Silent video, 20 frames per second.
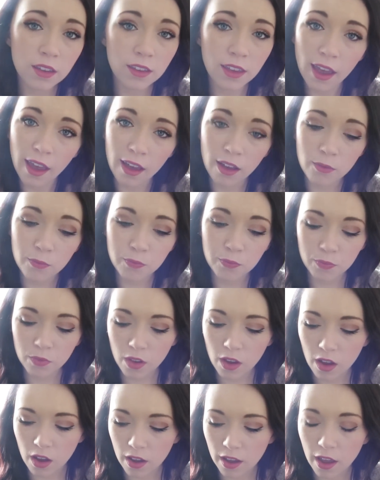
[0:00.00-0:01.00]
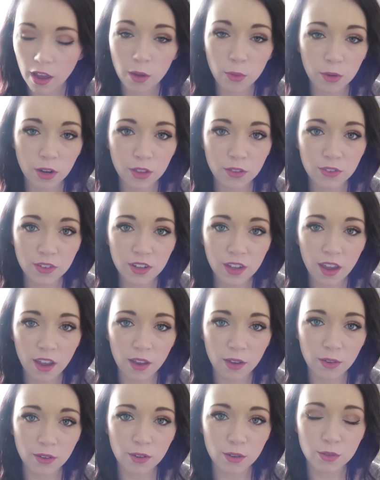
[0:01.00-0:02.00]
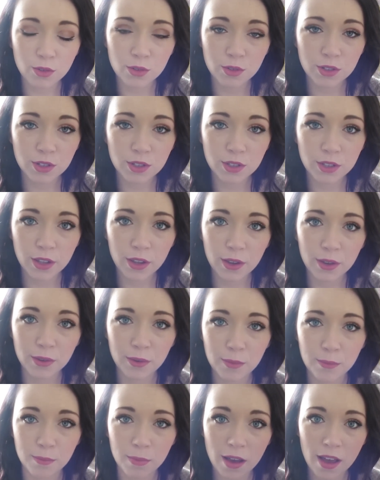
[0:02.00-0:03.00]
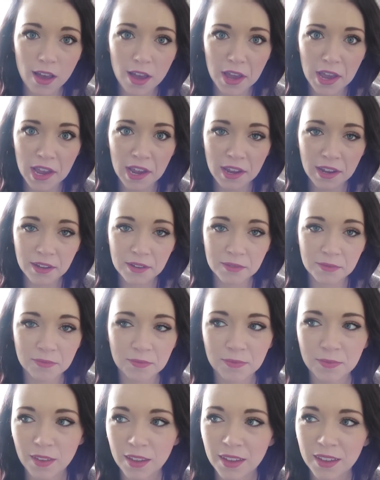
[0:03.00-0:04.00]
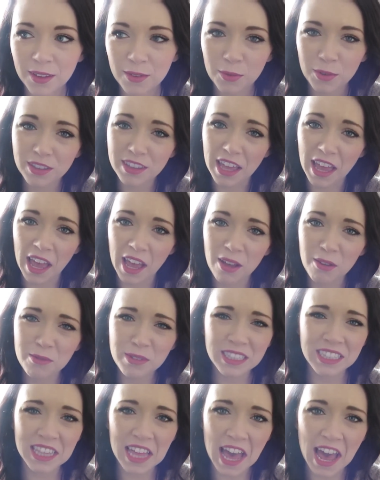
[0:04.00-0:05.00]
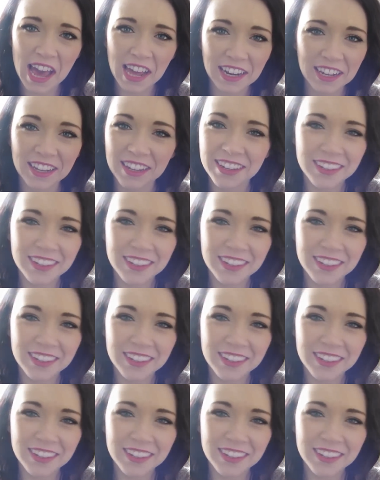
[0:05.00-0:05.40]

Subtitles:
yeah, I hope you like the video and I'll talk to you soon. Bye. What the hell was that?